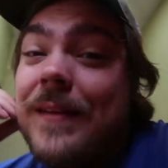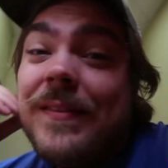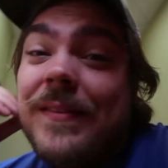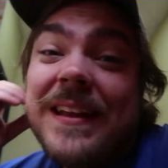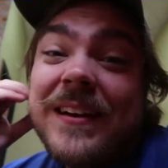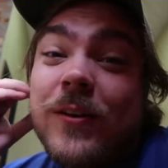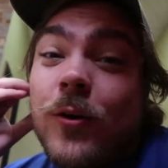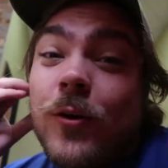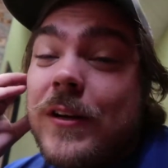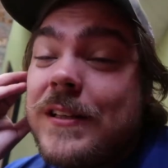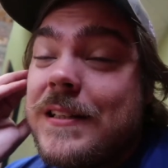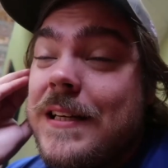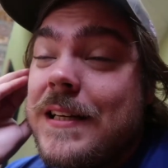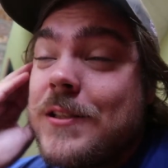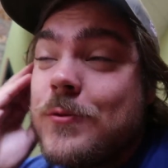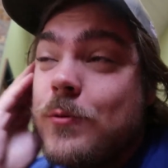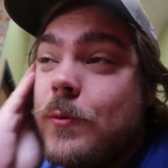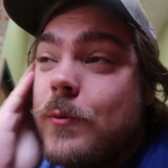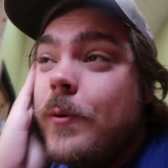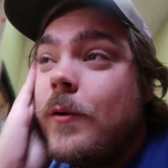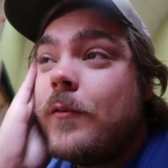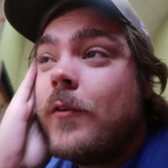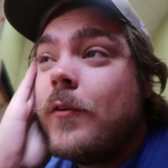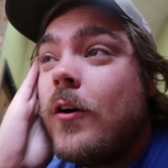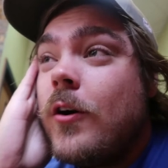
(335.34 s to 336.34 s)
And then eye test, we
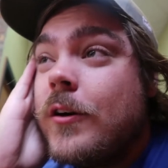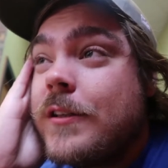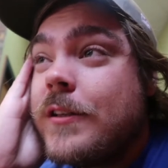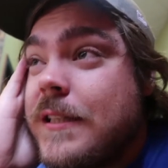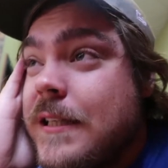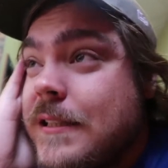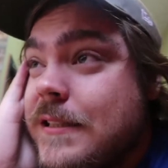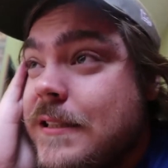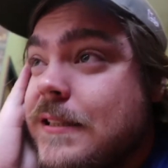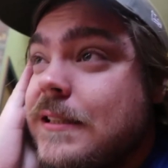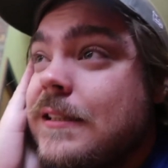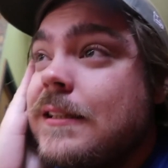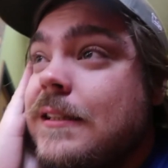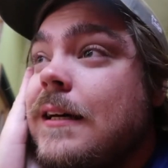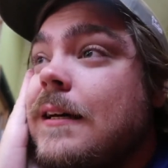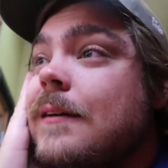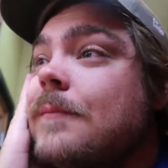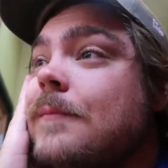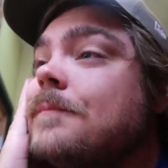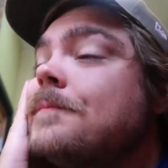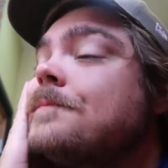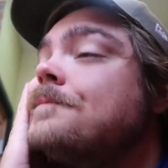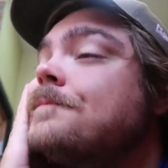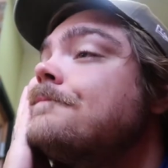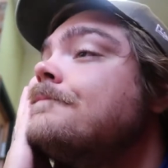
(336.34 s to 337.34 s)
both got eye tests today.
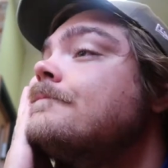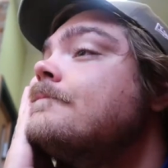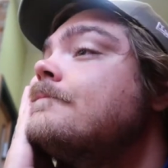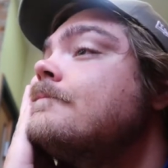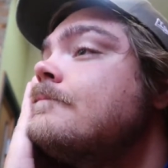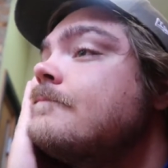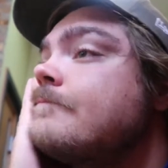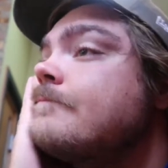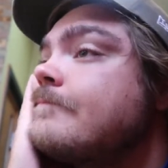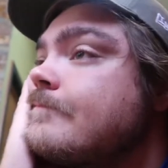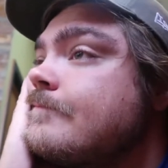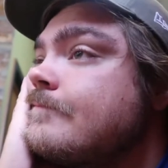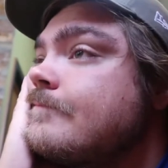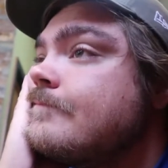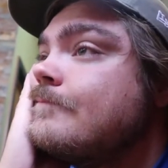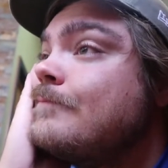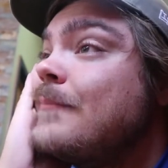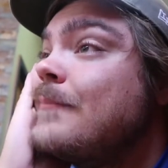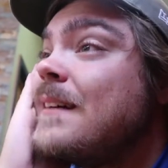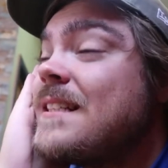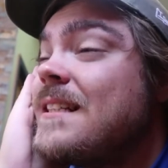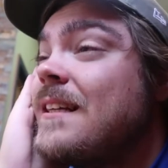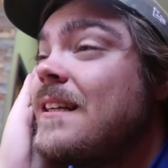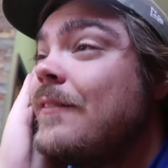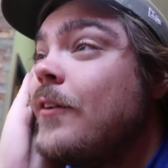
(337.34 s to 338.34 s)

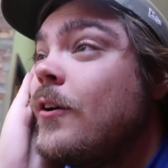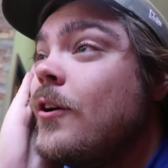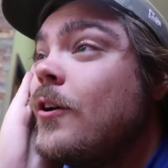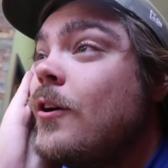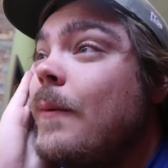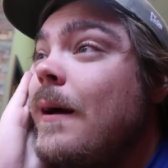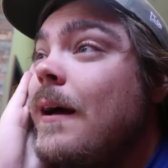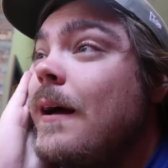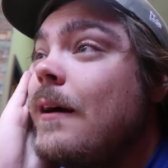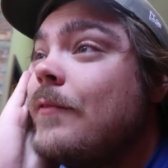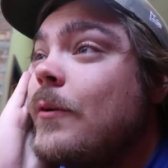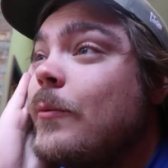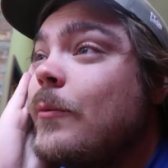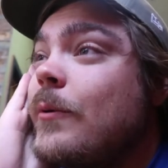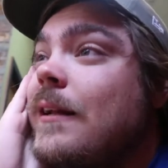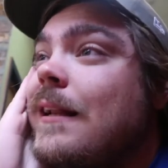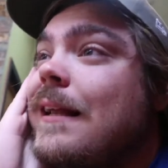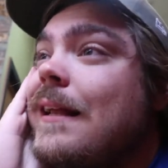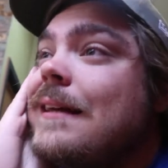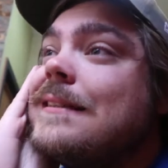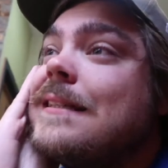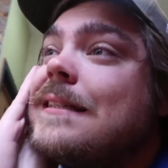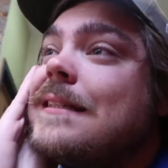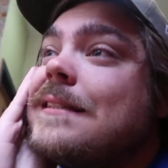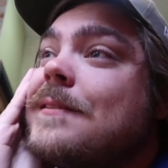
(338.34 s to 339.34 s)
Imagine if I come out of it with
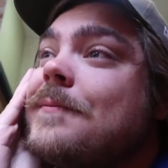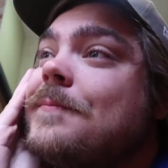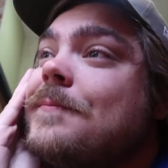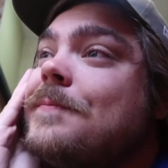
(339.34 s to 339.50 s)
glasses.